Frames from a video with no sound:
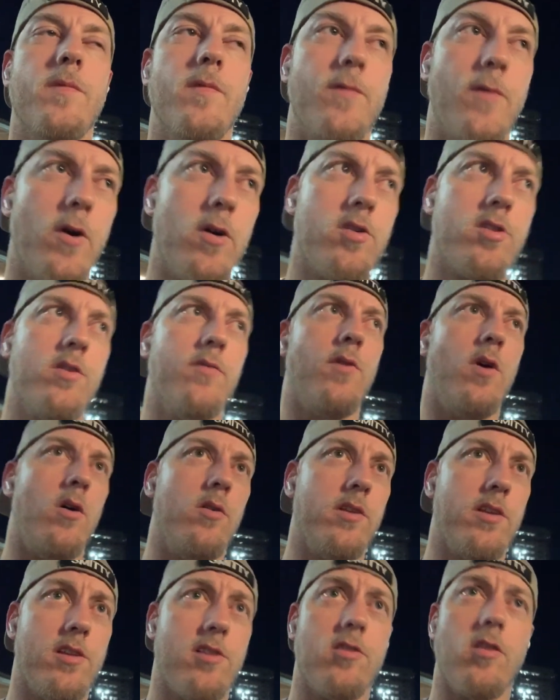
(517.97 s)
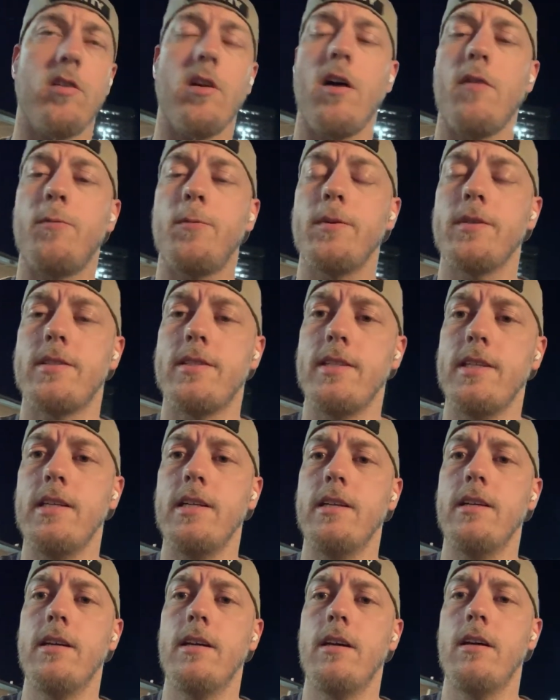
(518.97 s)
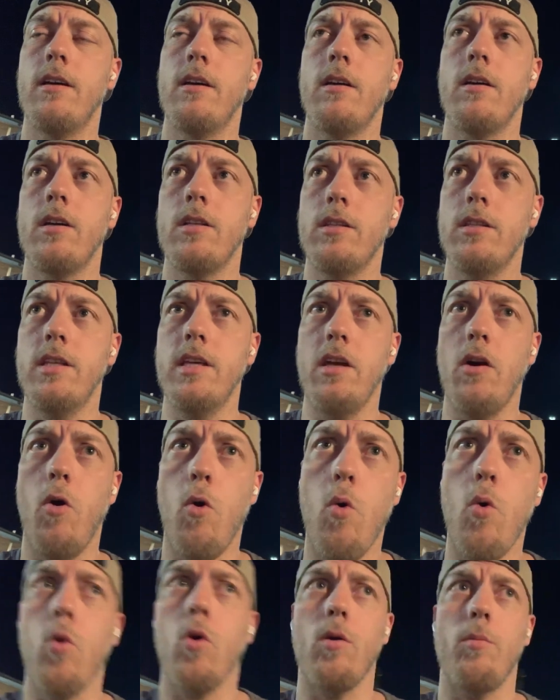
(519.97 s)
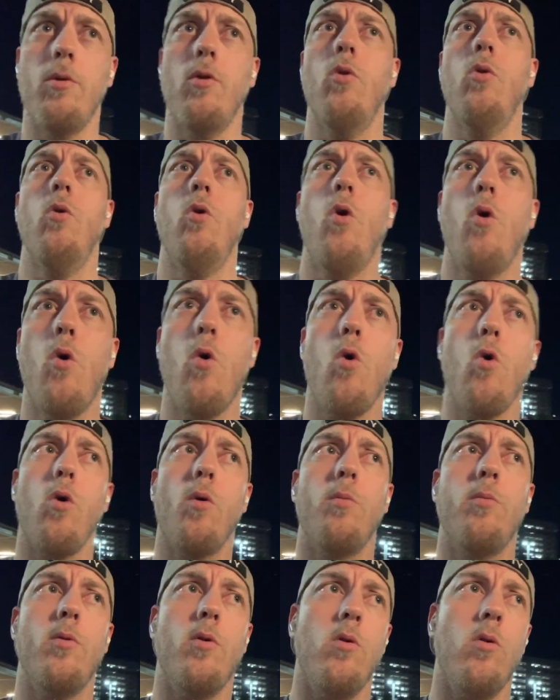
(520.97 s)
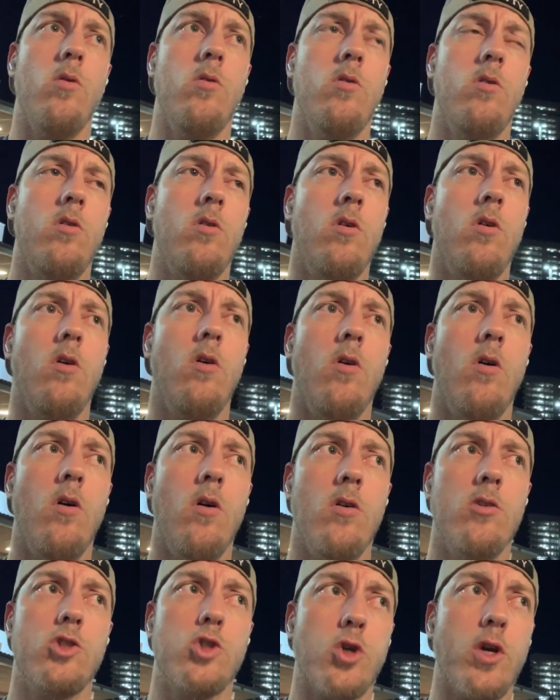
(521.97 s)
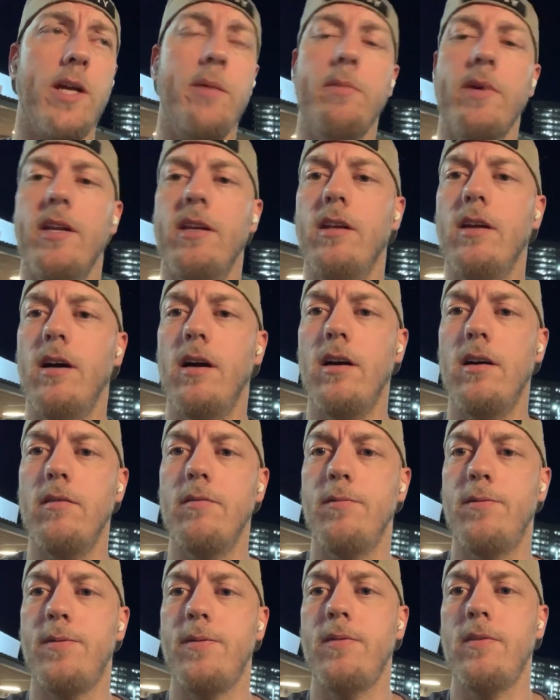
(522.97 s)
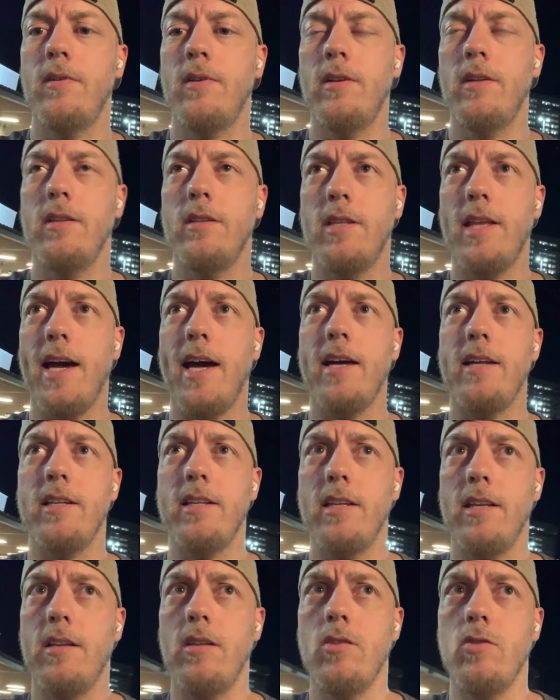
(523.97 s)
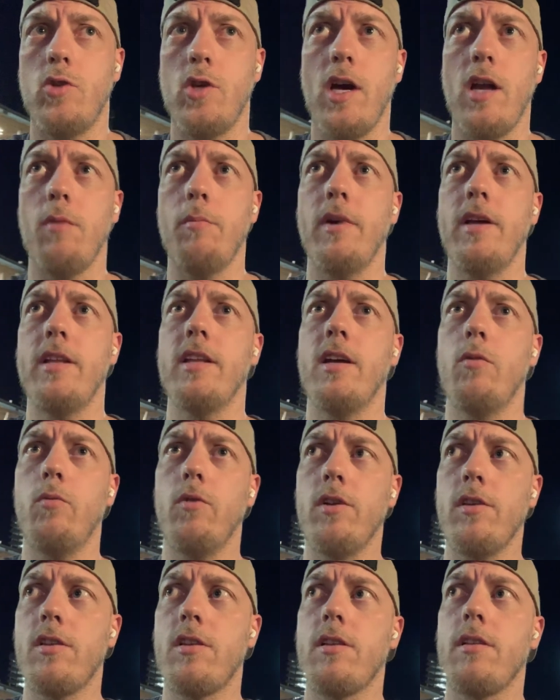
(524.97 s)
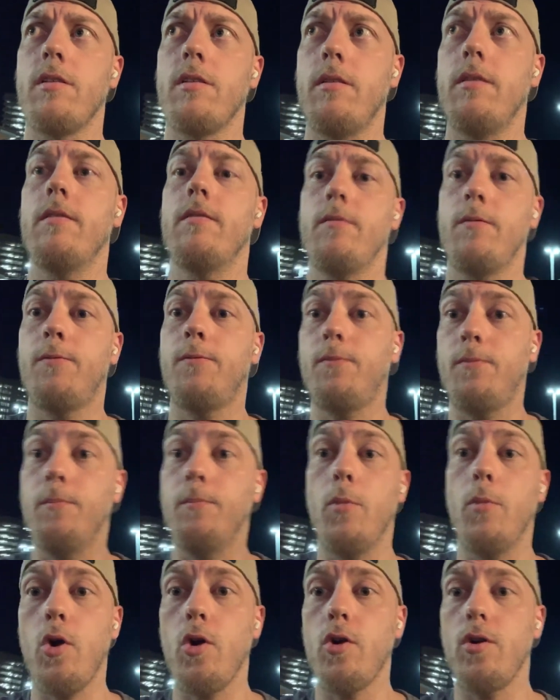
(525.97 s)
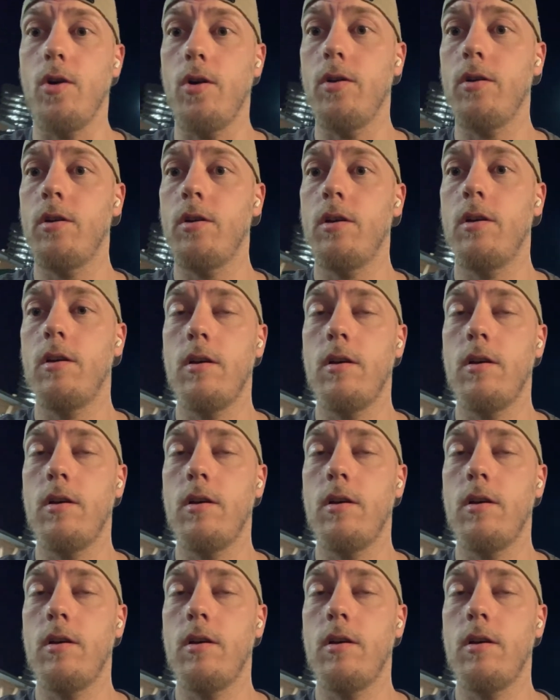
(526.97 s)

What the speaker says: First of all, let's start off with the horrible, horrible treatment of that gentleman that was murdered.